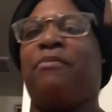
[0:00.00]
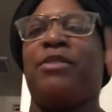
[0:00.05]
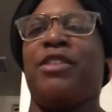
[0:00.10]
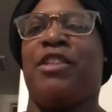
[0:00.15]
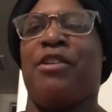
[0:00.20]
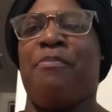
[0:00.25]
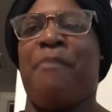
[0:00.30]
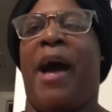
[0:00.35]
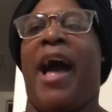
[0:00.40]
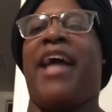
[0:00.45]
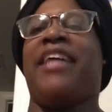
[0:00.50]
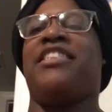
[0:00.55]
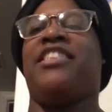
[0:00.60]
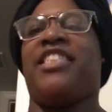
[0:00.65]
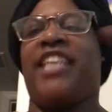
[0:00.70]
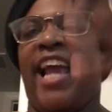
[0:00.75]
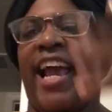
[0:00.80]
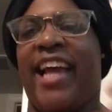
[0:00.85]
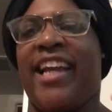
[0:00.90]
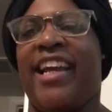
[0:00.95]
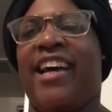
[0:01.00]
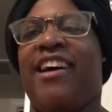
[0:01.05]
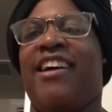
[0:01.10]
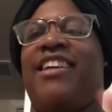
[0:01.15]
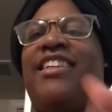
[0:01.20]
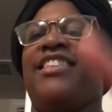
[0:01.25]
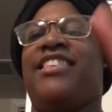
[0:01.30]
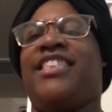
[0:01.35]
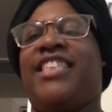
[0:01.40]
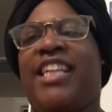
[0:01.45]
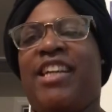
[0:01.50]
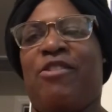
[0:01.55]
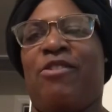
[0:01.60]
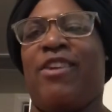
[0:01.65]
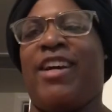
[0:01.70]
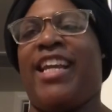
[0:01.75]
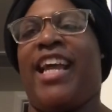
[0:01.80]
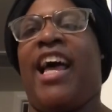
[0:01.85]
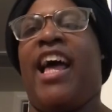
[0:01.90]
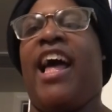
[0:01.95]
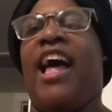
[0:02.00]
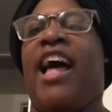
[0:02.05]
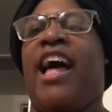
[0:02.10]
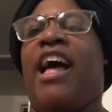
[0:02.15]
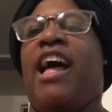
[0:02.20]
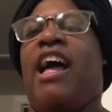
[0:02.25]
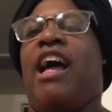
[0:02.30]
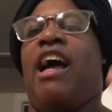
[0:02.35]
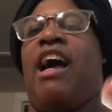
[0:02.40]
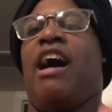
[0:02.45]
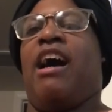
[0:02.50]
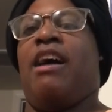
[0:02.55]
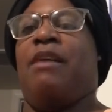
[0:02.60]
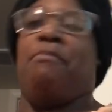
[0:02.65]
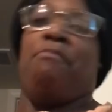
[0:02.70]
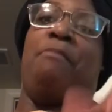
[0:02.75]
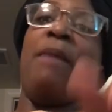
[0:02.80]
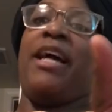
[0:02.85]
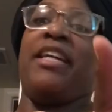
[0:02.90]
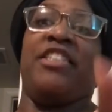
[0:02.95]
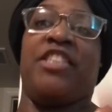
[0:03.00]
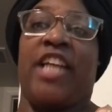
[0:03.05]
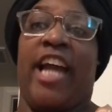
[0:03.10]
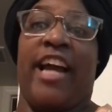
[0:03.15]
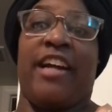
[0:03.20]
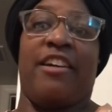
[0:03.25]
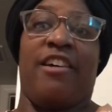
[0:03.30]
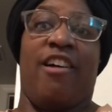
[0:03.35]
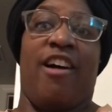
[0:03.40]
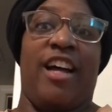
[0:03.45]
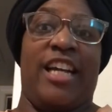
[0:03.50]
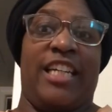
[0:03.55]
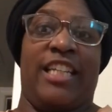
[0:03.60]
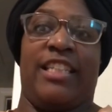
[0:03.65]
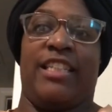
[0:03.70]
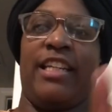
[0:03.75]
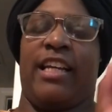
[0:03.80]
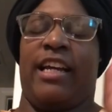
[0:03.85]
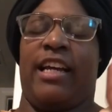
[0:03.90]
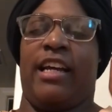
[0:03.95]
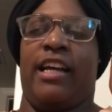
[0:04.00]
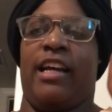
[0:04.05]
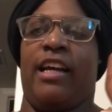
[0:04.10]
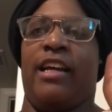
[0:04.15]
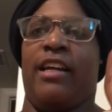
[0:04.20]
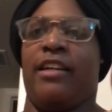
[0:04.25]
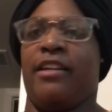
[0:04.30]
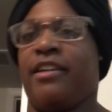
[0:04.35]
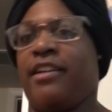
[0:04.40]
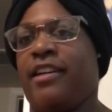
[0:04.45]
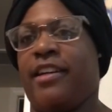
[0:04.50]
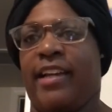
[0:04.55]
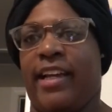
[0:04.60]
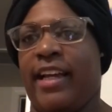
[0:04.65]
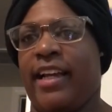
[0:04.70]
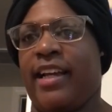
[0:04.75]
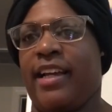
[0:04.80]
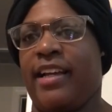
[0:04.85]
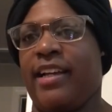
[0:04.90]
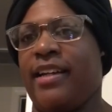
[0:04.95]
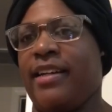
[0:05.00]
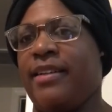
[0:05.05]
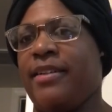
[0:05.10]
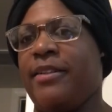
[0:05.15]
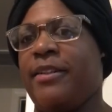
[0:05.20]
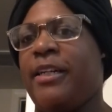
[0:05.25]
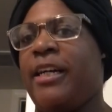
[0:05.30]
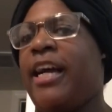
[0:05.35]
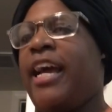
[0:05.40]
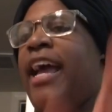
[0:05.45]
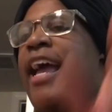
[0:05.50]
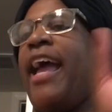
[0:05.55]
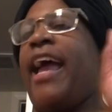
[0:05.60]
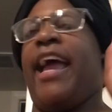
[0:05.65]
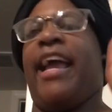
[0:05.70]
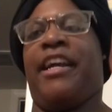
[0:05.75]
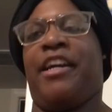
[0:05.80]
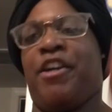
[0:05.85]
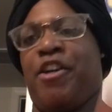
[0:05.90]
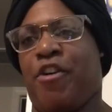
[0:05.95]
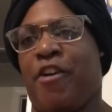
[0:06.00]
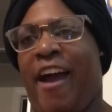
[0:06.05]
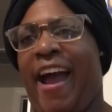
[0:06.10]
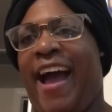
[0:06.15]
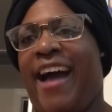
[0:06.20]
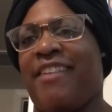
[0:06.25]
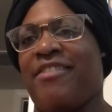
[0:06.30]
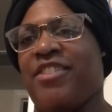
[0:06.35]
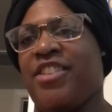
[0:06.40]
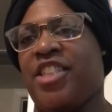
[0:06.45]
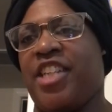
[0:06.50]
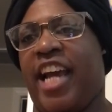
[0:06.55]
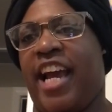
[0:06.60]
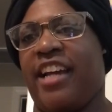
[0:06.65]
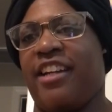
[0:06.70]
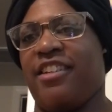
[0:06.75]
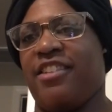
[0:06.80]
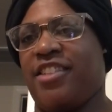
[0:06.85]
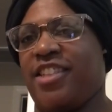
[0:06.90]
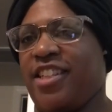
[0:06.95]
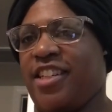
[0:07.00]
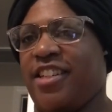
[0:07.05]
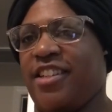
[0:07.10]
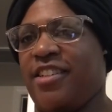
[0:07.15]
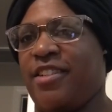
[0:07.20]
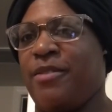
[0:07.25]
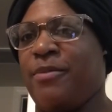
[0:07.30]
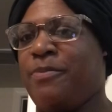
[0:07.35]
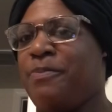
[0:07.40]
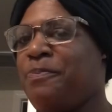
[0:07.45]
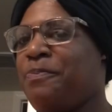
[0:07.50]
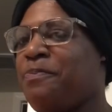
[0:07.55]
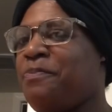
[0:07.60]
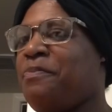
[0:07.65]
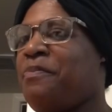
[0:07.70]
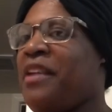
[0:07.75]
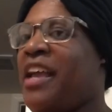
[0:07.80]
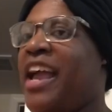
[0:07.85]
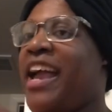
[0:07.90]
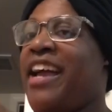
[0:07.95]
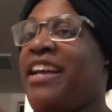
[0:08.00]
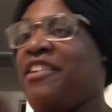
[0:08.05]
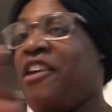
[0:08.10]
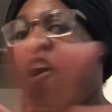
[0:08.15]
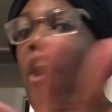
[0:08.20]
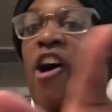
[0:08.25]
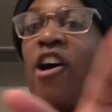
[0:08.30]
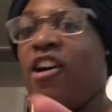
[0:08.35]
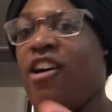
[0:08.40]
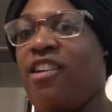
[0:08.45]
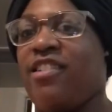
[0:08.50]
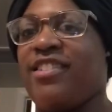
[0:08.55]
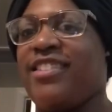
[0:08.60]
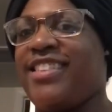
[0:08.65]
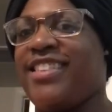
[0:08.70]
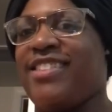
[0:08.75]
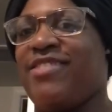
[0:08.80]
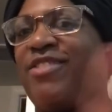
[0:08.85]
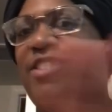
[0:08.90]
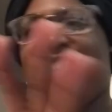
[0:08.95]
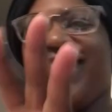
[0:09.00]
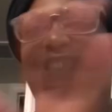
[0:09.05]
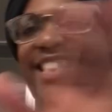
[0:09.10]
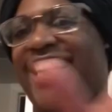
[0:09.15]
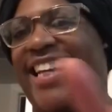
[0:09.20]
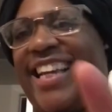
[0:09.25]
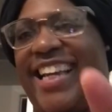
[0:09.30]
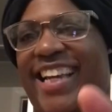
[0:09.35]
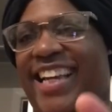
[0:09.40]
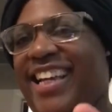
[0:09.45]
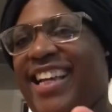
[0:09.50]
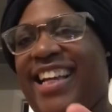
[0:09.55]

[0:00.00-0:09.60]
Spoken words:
to my channel and see what my channel is, a cooking and craft channel too. And hauls, we'll see.